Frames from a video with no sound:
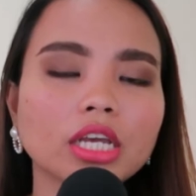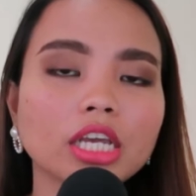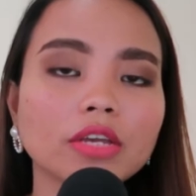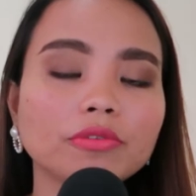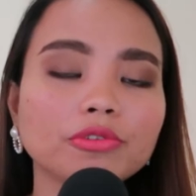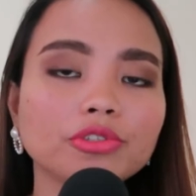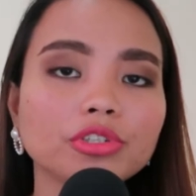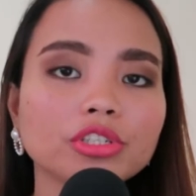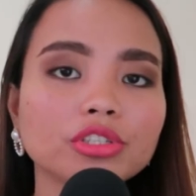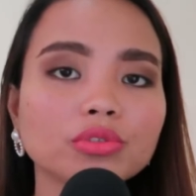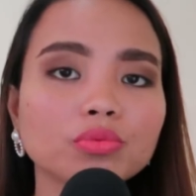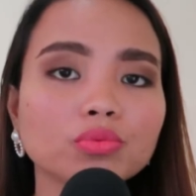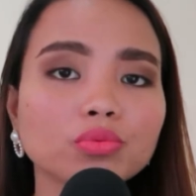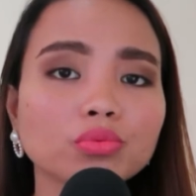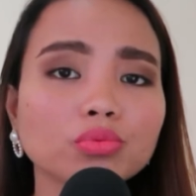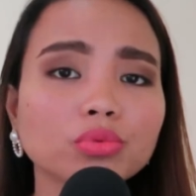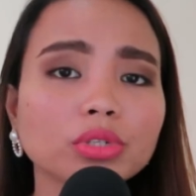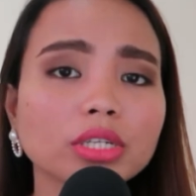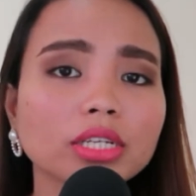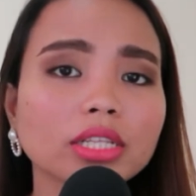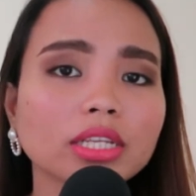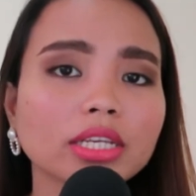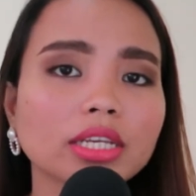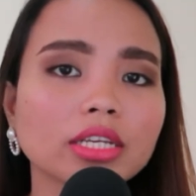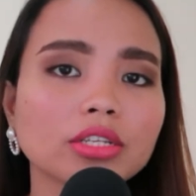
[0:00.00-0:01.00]
if she's
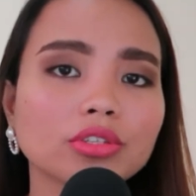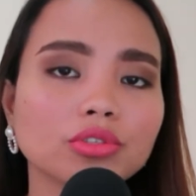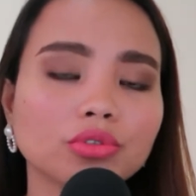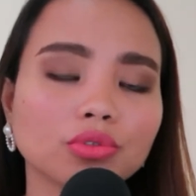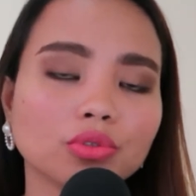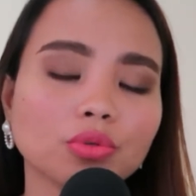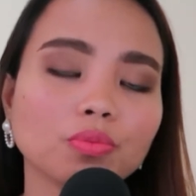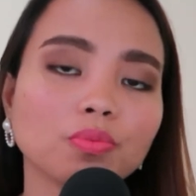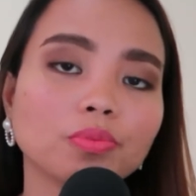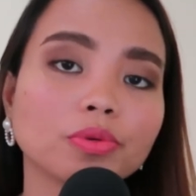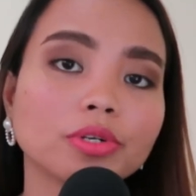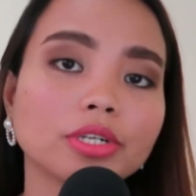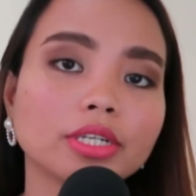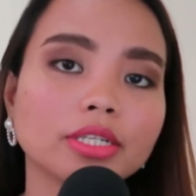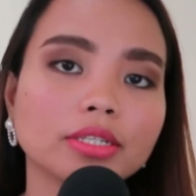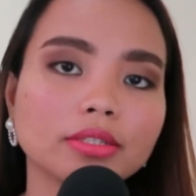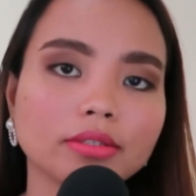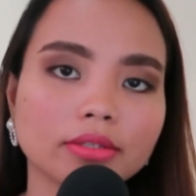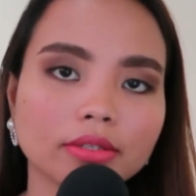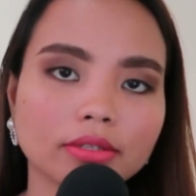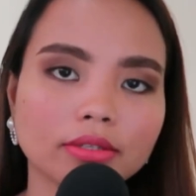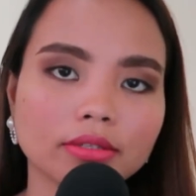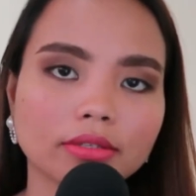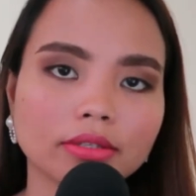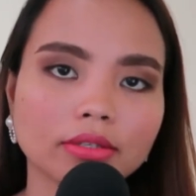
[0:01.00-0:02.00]
really super
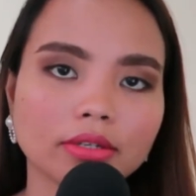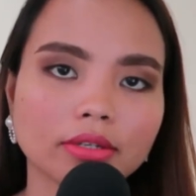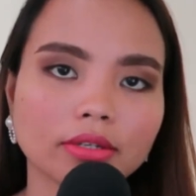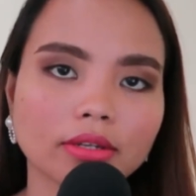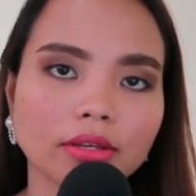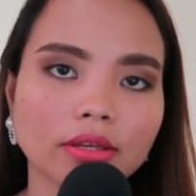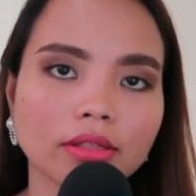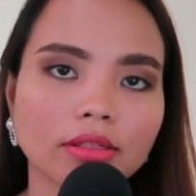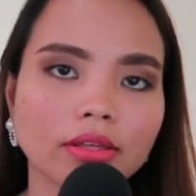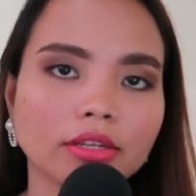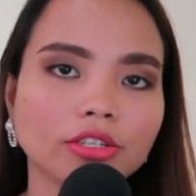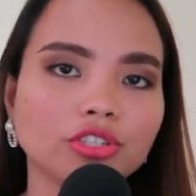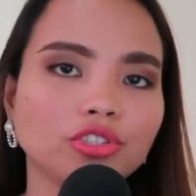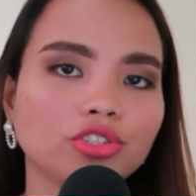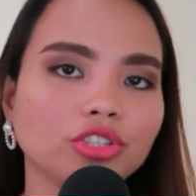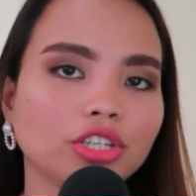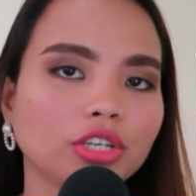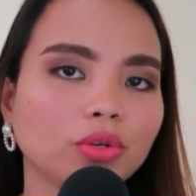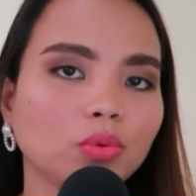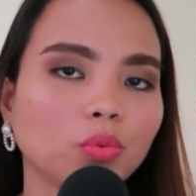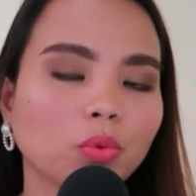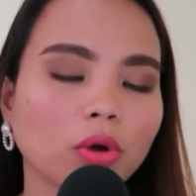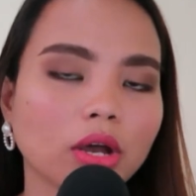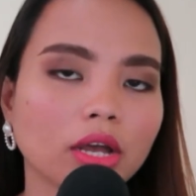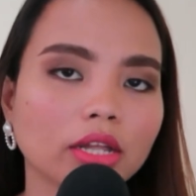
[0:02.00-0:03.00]
insistent that
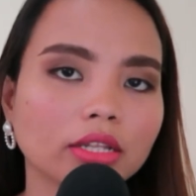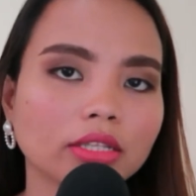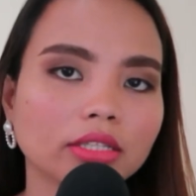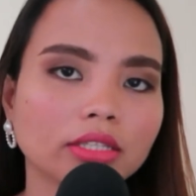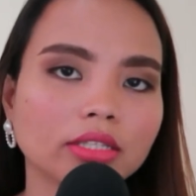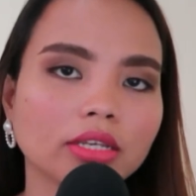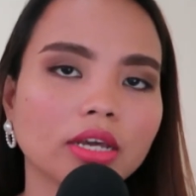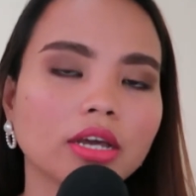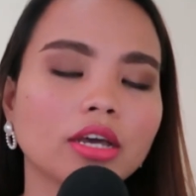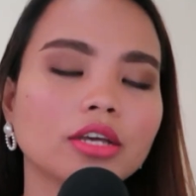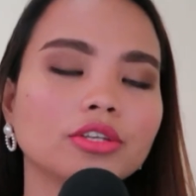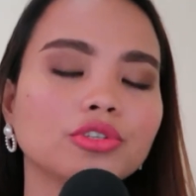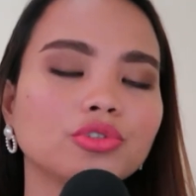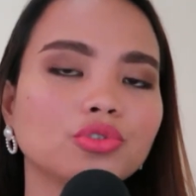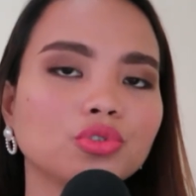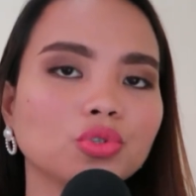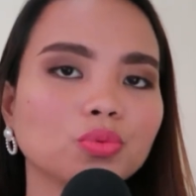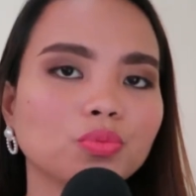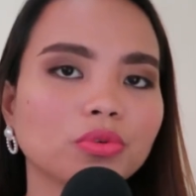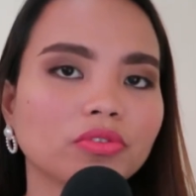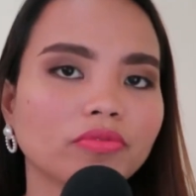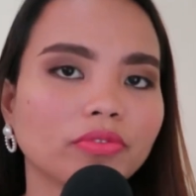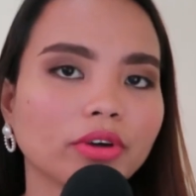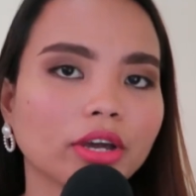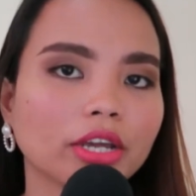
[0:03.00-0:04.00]
she wants a
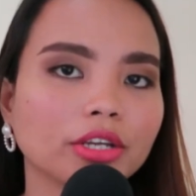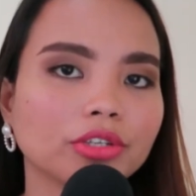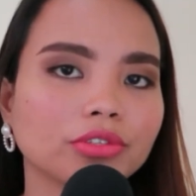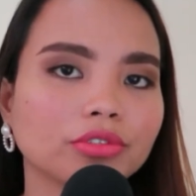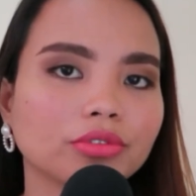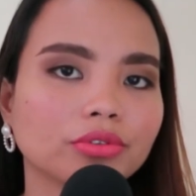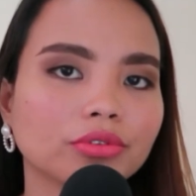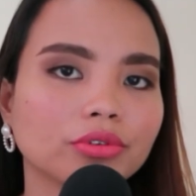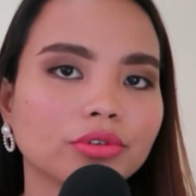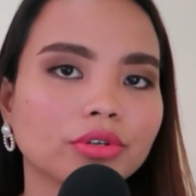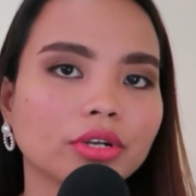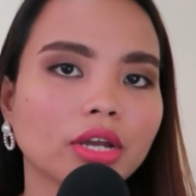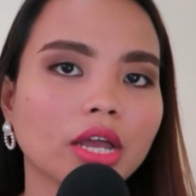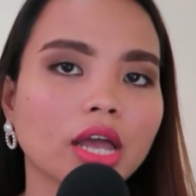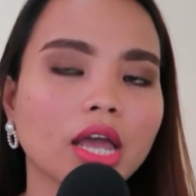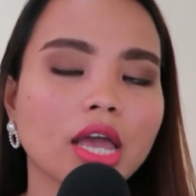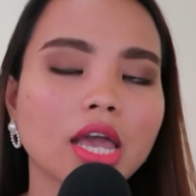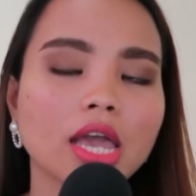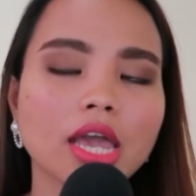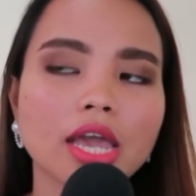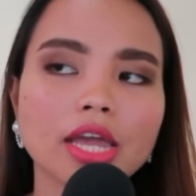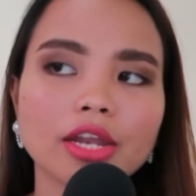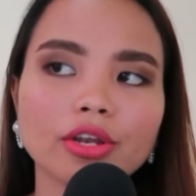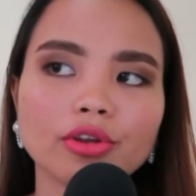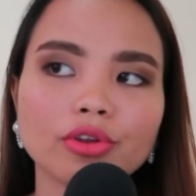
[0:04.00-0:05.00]
supervisor
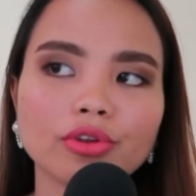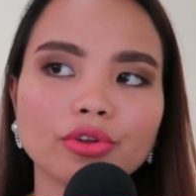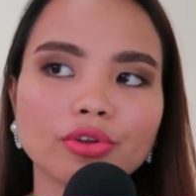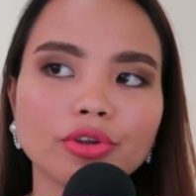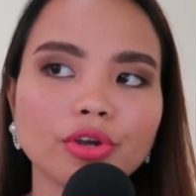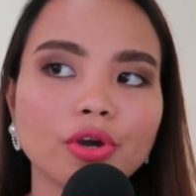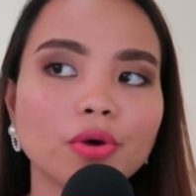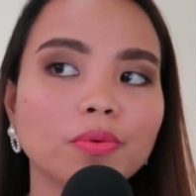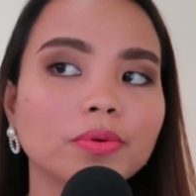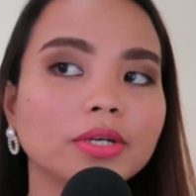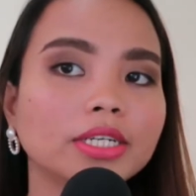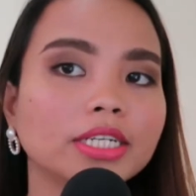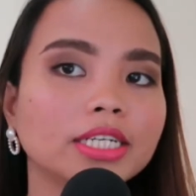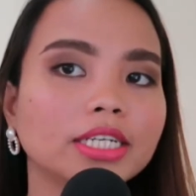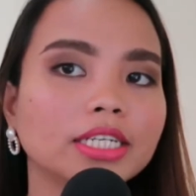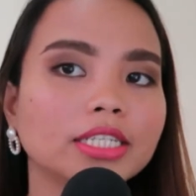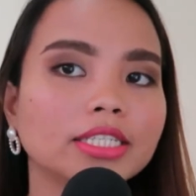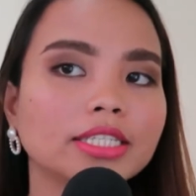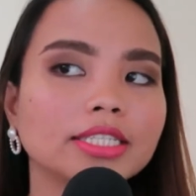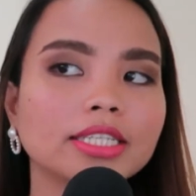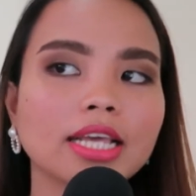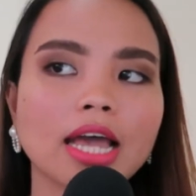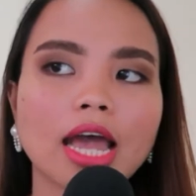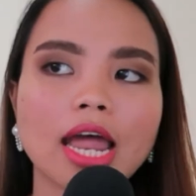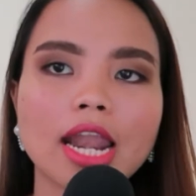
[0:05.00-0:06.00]
and no one
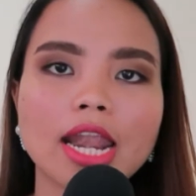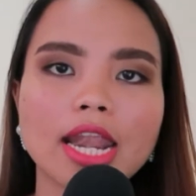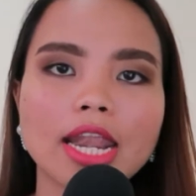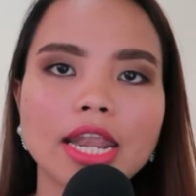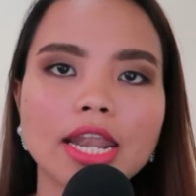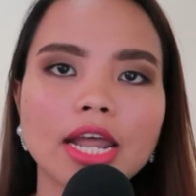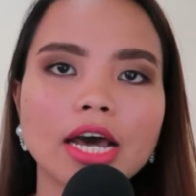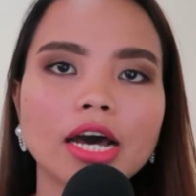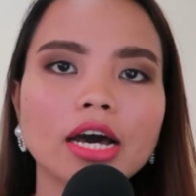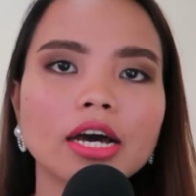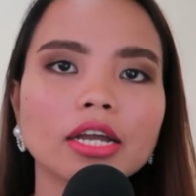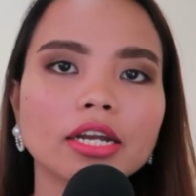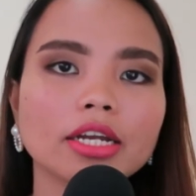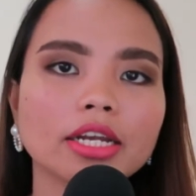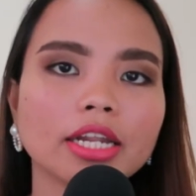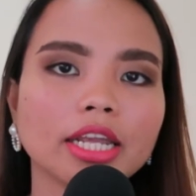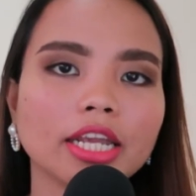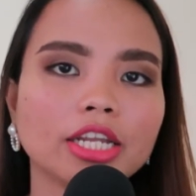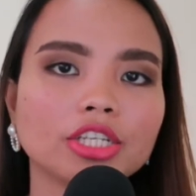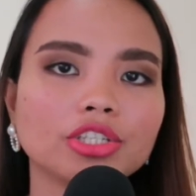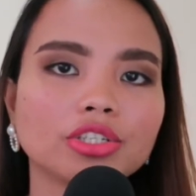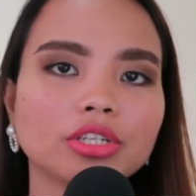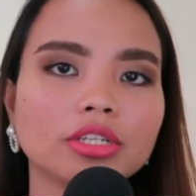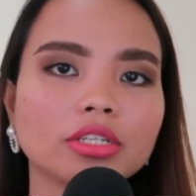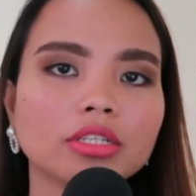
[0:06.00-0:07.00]
else, not an
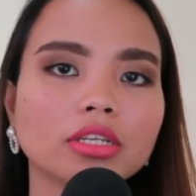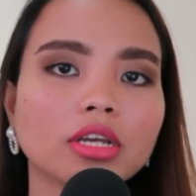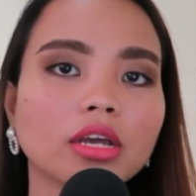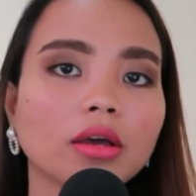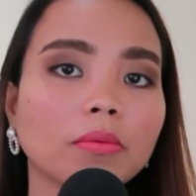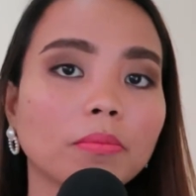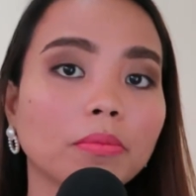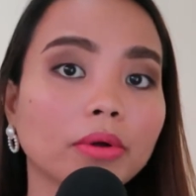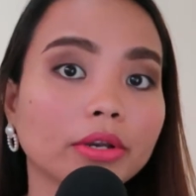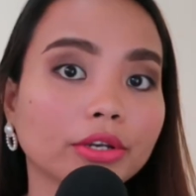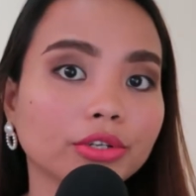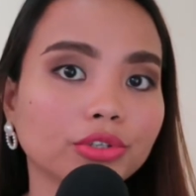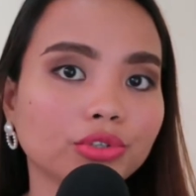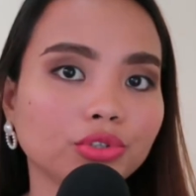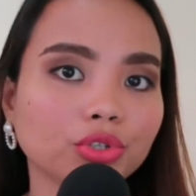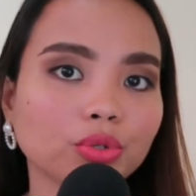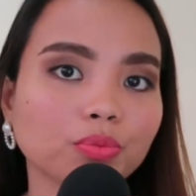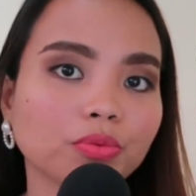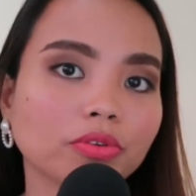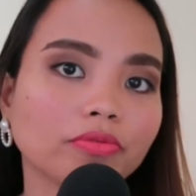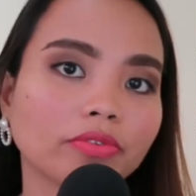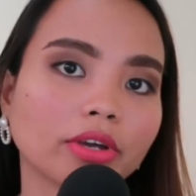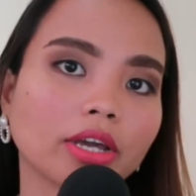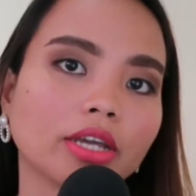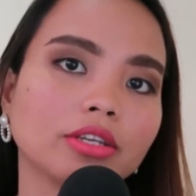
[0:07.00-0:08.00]
agent, but a
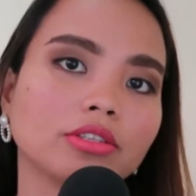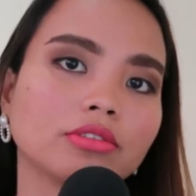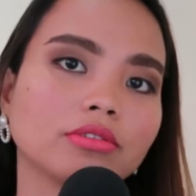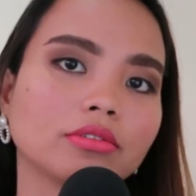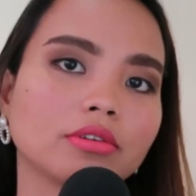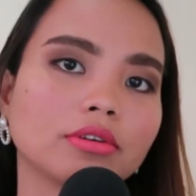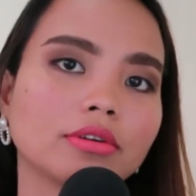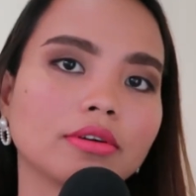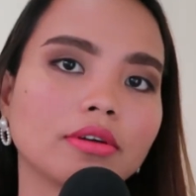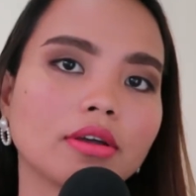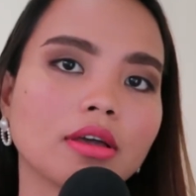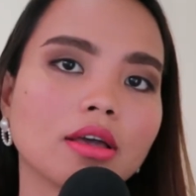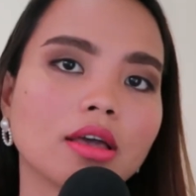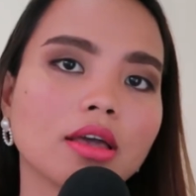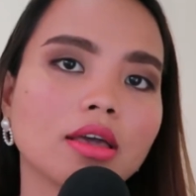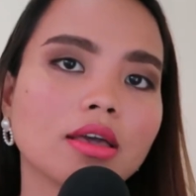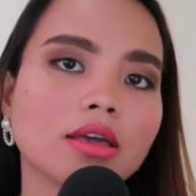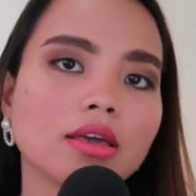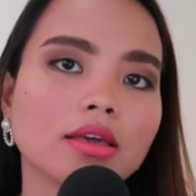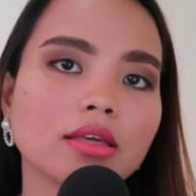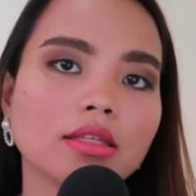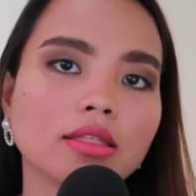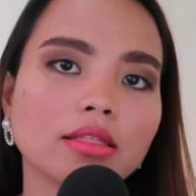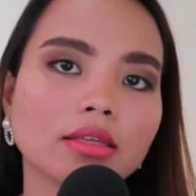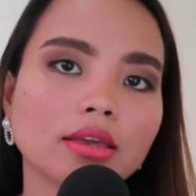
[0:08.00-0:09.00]
supervisor,
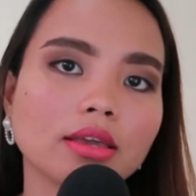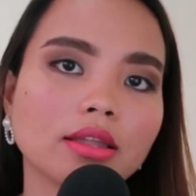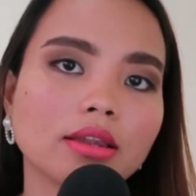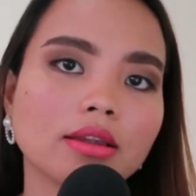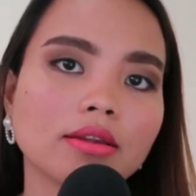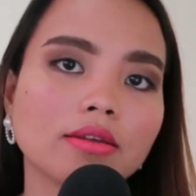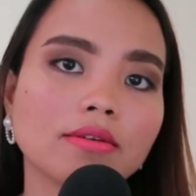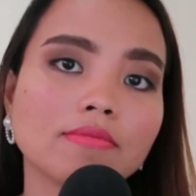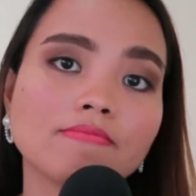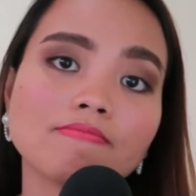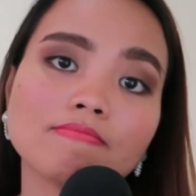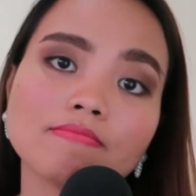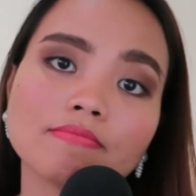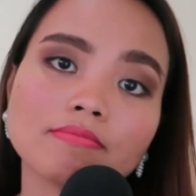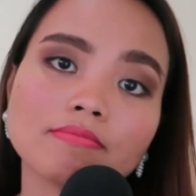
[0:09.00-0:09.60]
then